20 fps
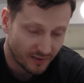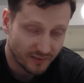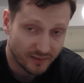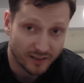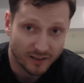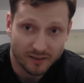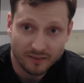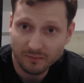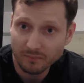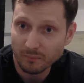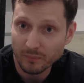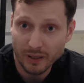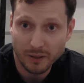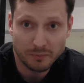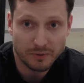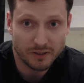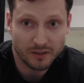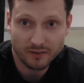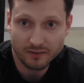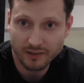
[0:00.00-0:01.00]
yeah,
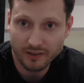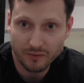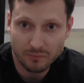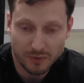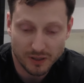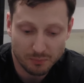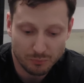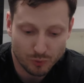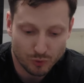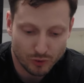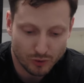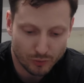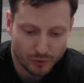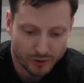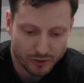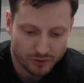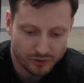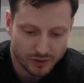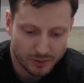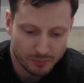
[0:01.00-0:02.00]
maybe give me more
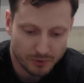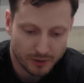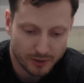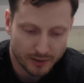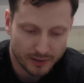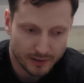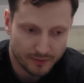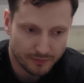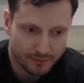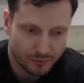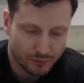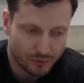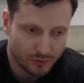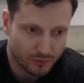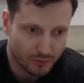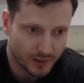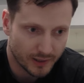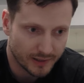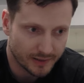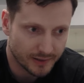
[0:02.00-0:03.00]
questions about it if
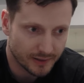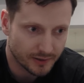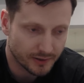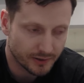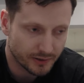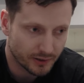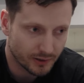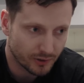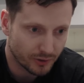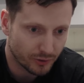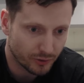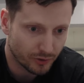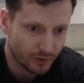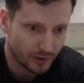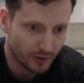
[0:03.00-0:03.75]
you guys are still not